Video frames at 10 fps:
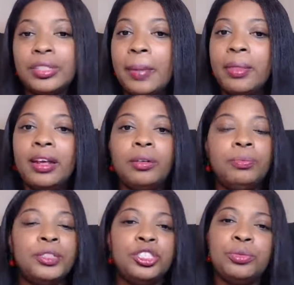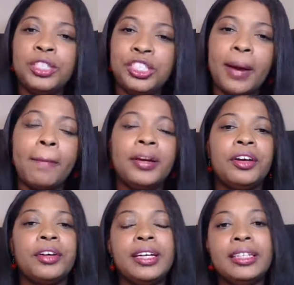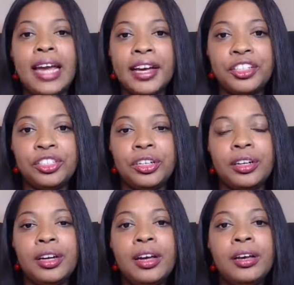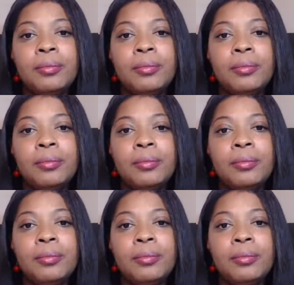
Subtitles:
something that'll put you in jeopardy or in danger,